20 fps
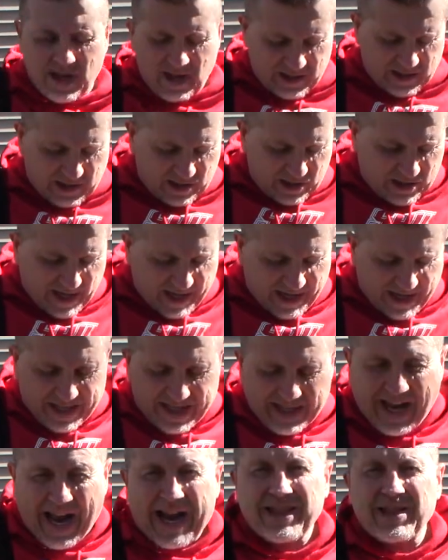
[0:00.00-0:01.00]
is. It's like a
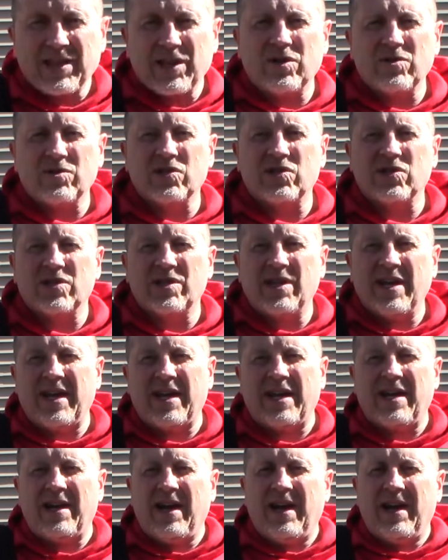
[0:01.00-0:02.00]
tactical sling.
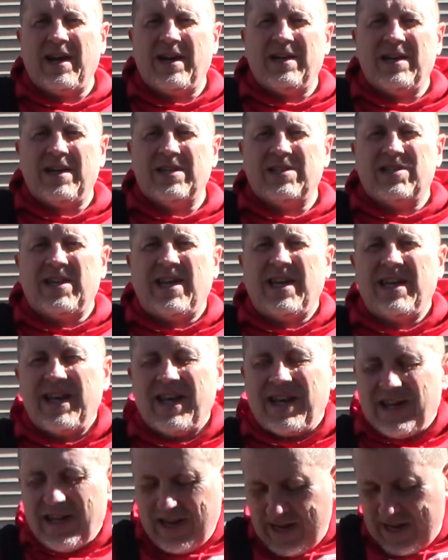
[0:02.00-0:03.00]
I seen it,
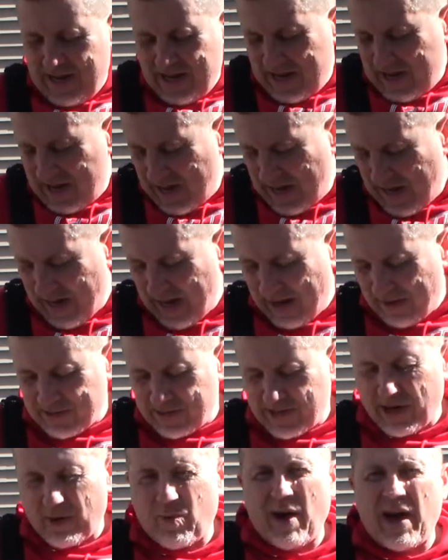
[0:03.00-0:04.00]
and I was
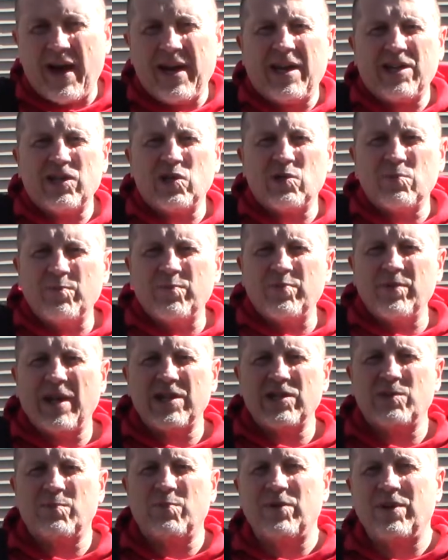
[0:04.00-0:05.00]
like, wow, that's
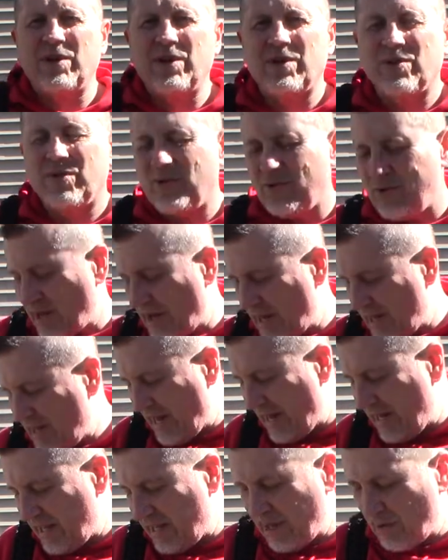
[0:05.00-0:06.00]
pretty cool. I
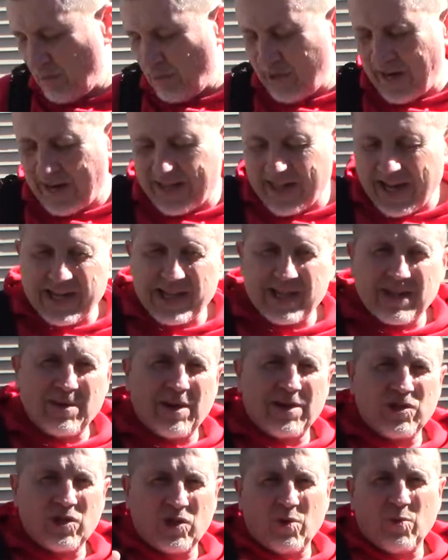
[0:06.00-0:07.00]
liked it. I'll
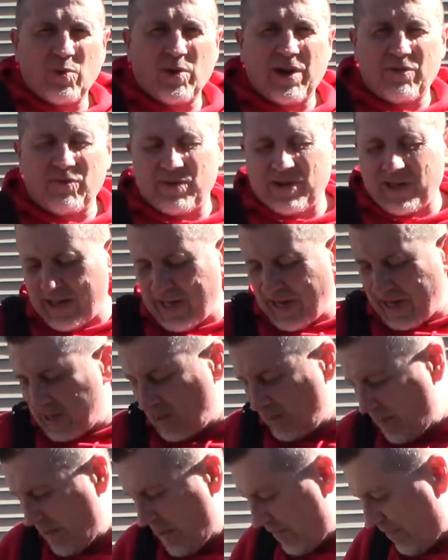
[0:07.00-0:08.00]
show you what I really liked
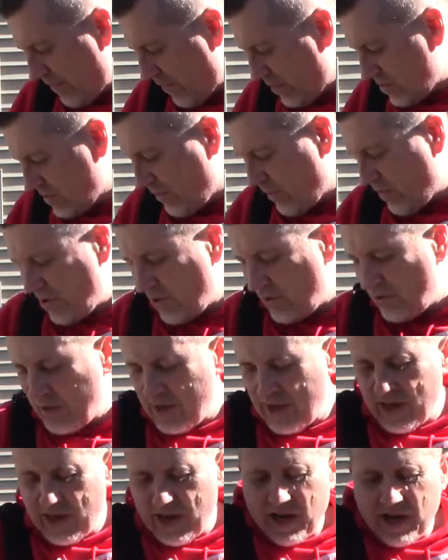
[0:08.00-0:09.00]
about it. First of all,
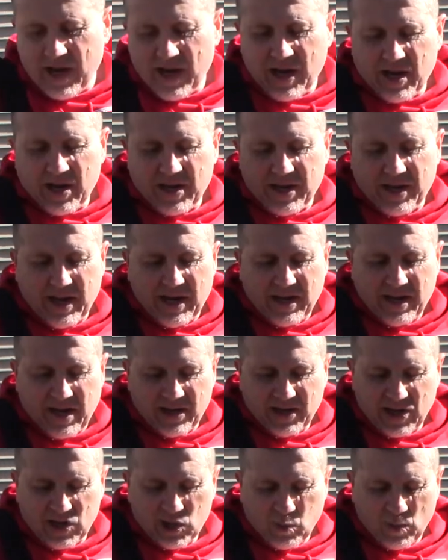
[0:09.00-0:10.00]
on
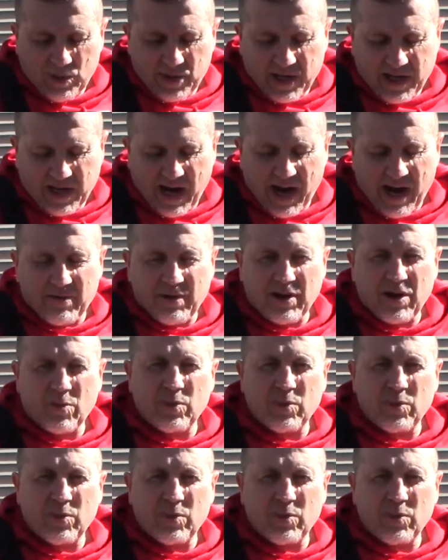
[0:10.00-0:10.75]
this one, you carry it